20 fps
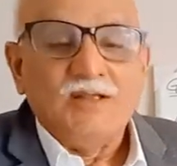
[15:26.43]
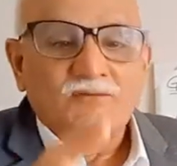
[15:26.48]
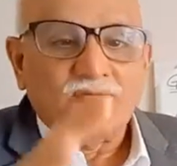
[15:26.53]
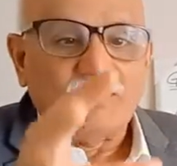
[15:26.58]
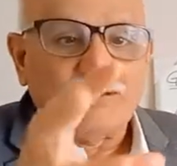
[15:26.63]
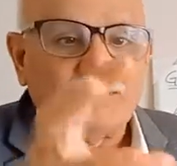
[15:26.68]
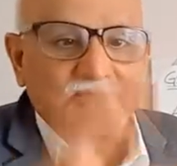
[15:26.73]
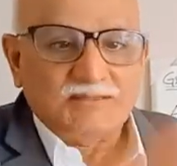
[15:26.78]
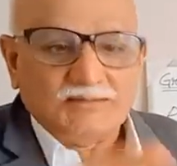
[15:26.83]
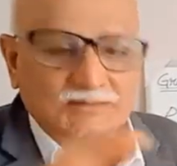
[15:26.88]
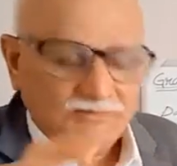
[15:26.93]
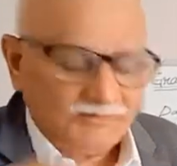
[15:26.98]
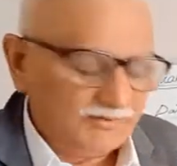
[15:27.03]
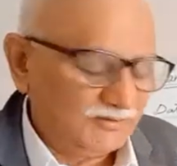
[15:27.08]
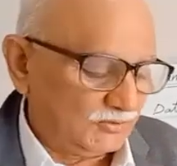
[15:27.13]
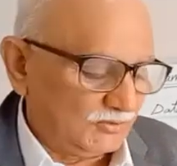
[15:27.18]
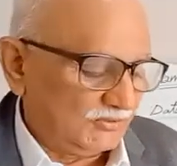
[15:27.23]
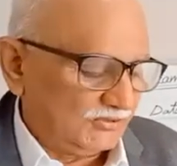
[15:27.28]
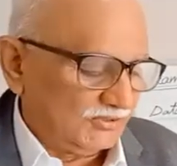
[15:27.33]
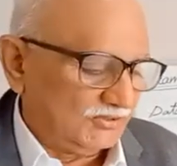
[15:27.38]
For the
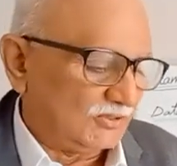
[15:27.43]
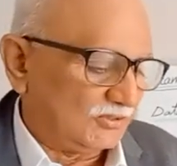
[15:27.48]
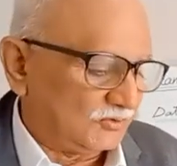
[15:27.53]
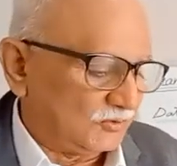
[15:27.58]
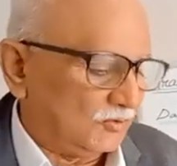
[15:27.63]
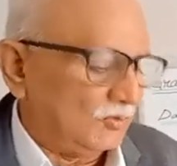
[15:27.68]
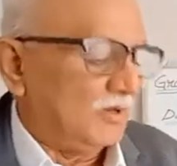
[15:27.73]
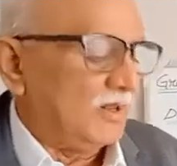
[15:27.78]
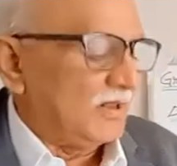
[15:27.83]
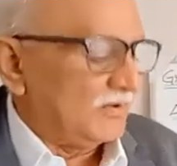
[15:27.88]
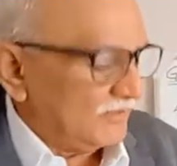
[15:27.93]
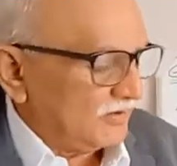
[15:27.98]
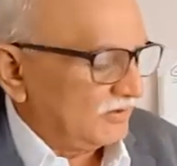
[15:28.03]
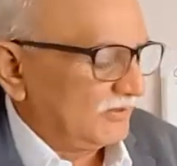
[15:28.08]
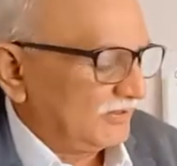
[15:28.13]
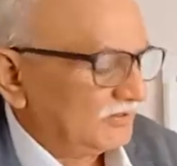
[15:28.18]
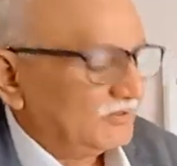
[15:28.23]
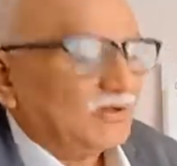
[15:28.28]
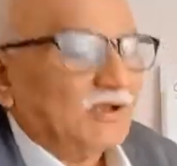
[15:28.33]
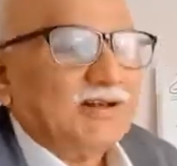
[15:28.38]
service, this is the tool. Now,
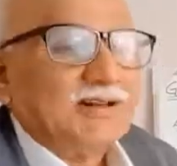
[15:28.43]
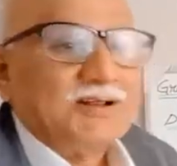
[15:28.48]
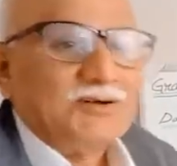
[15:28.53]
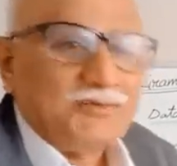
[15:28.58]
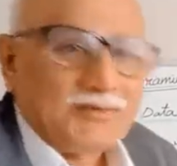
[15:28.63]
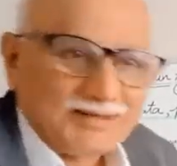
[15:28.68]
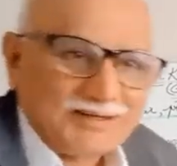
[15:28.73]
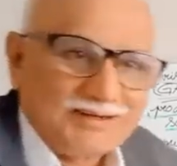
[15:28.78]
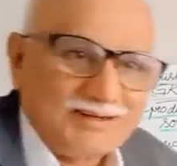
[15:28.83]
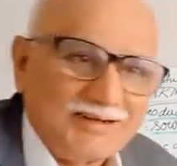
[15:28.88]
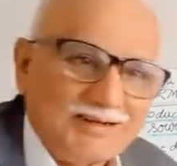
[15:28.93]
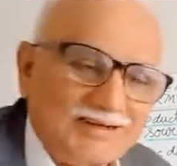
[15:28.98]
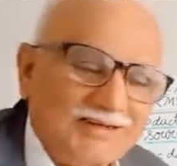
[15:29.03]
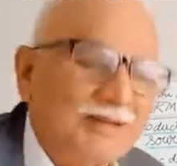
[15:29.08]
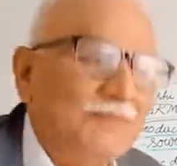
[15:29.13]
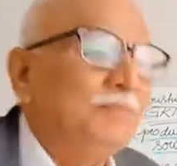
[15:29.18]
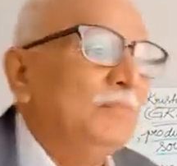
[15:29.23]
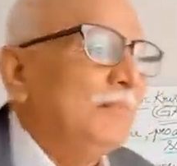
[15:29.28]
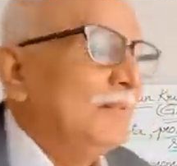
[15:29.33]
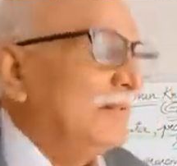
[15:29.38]
historical weather data